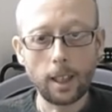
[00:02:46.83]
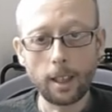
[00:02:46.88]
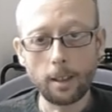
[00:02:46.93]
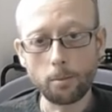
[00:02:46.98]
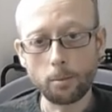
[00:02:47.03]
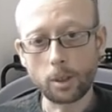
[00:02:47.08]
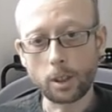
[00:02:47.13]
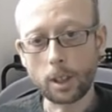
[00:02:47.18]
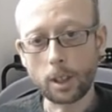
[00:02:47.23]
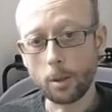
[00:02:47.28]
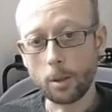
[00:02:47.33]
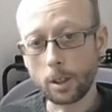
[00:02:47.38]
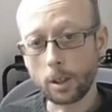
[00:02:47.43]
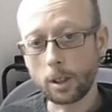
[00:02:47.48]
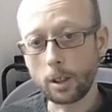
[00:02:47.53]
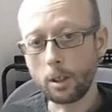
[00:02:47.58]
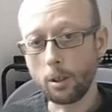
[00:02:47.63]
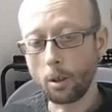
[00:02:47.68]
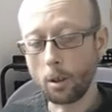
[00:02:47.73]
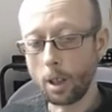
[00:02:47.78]
So
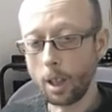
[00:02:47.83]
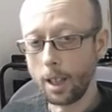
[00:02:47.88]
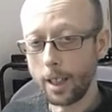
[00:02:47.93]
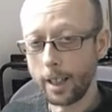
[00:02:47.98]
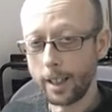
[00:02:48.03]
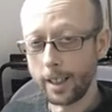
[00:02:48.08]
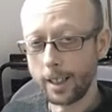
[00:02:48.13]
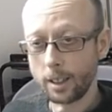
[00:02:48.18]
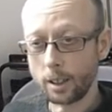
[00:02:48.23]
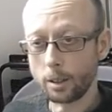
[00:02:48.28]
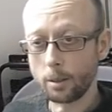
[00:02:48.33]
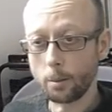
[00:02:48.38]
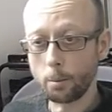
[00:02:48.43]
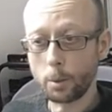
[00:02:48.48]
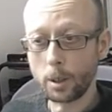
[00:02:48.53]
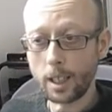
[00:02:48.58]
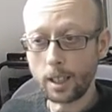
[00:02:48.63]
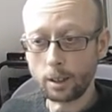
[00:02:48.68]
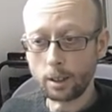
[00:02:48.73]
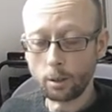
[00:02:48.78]
as your clients or
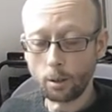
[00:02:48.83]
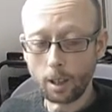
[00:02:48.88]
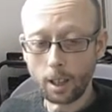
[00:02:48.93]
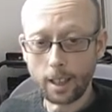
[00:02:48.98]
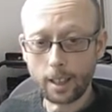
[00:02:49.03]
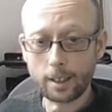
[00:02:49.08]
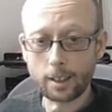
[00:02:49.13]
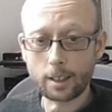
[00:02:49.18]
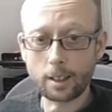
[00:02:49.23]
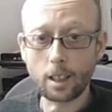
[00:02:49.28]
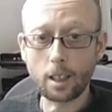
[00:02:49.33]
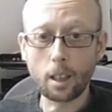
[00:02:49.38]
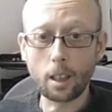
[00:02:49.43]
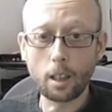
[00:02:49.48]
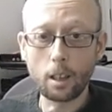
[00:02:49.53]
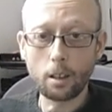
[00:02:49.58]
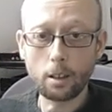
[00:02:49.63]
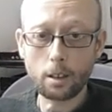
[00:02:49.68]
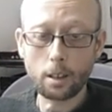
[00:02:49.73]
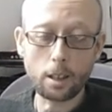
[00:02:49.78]
potential clients could
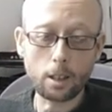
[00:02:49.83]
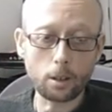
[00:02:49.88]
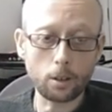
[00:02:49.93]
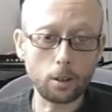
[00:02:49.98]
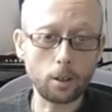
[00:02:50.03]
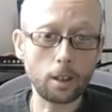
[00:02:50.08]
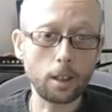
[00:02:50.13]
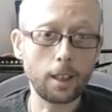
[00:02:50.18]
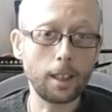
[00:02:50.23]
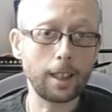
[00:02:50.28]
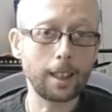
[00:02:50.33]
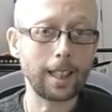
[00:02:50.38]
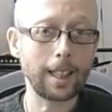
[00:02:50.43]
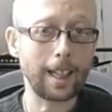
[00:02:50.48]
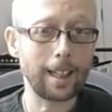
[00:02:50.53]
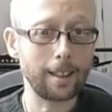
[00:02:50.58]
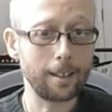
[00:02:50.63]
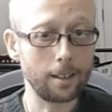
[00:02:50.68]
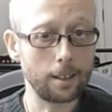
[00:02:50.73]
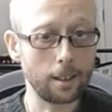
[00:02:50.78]
look at your
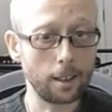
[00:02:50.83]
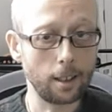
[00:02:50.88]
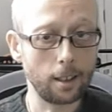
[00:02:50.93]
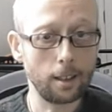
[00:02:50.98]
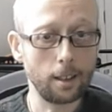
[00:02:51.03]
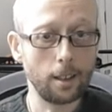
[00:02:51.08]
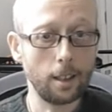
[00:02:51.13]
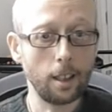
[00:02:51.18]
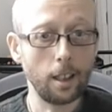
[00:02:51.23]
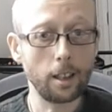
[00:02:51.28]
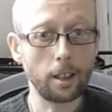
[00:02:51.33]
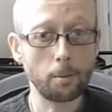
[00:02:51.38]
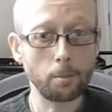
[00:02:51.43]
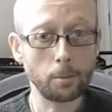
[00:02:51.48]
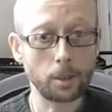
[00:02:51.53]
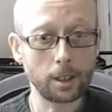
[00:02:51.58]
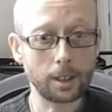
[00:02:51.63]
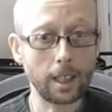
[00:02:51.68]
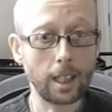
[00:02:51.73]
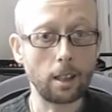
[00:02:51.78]
calendar
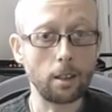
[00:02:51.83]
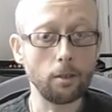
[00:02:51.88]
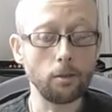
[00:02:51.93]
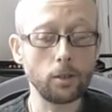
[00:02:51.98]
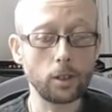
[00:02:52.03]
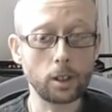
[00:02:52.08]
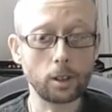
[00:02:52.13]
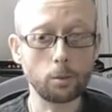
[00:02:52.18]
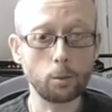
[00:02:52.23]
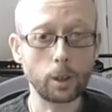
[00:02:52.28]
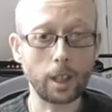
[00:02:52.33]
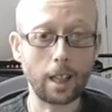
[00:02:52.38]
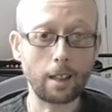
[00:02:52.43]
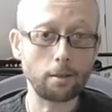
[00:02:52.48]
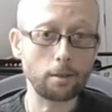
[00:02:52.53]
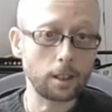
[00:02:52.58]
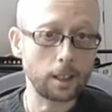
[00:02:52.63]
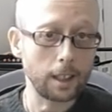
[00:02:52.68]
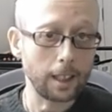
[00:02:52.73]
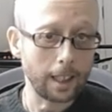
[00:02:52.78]
themselves
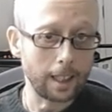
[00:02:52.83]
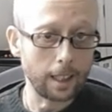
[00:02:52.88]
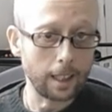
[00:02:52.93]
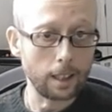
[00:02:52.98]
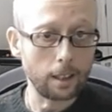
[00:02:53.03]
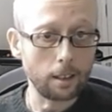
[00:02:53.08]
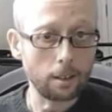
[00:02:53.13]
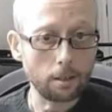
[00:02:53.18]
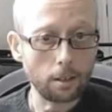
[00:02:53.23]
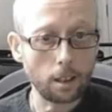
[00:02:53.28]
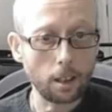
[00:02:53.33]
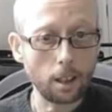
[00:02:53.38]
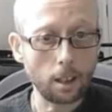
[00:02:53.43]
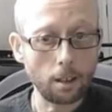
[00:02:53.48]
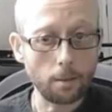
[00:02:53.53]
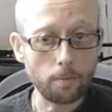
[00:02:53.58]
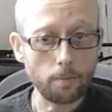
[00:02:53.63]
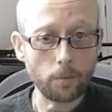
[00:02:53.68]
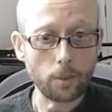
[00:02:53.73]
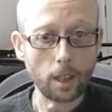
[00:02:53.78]
without seeing
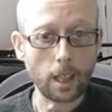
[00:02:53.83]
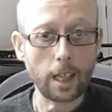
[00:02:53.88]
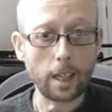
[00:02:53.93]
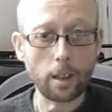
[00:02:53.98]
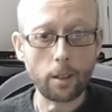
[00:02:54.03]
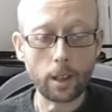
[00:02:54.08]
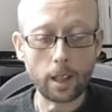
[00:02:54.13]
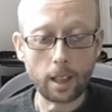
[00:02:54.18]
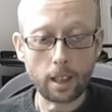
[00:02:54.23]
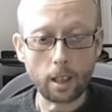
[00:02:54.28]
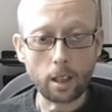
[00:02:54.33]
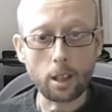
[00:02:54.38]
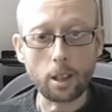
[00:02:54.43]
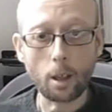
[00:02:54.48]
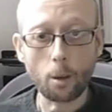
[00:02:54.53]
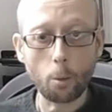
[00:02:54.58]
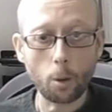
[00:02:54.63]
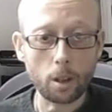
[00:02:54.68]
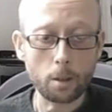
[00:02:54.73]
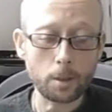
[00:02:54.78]
anything that you
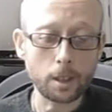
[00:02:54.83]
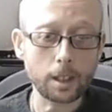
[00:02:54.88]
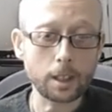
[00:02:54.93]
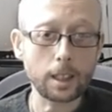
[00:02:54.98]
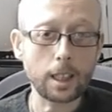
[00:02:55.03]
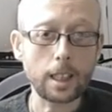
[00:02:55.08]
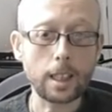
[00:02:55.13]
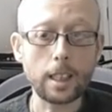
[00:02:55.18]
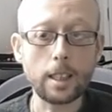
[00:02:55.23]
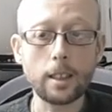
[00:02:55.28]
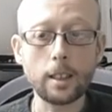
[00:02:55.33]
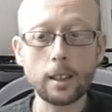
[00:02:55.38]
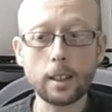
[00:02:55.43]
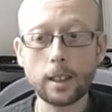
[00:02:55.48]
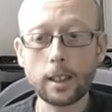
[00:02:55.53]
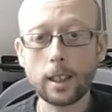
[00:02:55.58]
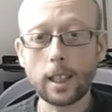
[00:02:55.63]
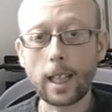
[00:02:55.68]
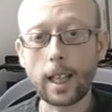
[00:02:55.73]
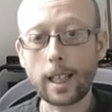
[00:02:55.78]
don't want them to see,
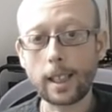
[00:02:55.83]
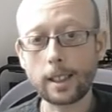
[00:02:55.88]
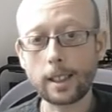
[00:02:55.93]
and